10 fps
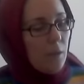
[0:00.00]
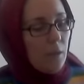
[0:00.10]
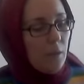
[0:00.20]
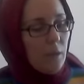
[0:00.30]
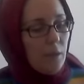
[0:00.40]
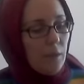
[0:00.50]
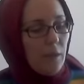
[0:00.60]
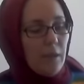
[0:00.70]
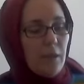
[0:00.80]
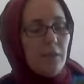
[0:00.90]

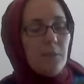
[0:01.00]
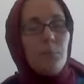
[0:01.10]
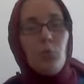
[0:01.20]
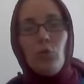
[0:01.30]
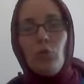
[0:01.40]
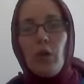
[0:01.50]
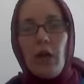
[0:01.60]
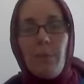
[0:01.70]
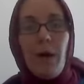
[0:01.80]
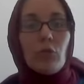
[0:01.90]
Another book
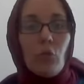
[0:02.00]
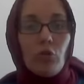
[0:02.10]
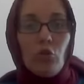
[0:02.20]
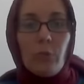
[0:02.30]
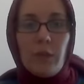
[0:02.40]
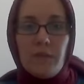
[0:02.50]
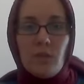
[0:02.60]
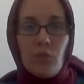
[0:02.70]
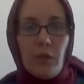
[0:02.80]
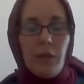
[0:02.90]
about Ottoman
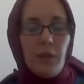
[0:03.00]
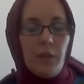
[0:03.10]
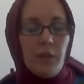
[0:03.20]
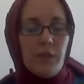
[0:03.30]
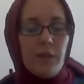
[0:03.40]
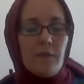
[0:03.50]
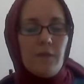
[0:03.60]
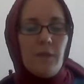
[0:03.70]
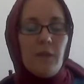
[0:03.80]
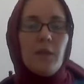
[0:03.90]
history
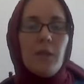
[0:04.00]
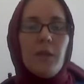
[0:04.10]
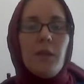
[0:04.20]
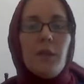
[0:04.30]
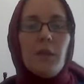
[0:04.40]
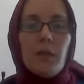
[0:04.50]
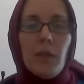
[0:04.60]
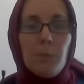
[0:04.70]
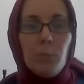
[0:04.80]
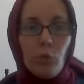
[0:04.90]
is
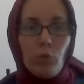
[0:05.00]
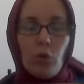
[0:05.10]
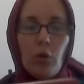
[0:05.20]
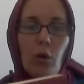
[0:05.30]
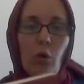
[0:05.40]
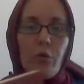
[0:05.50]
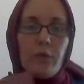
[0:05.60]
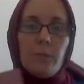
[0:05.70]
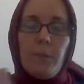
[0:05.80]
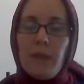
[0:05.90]
a book
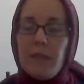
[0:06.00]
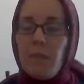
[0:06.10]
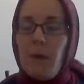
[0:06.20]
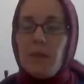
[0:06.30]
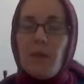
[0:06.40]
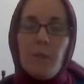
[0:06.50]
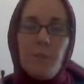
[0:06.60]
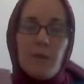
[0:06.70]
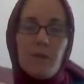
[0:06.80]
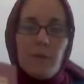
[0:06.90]
authored by Kemal
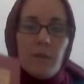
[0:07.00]
Karpat.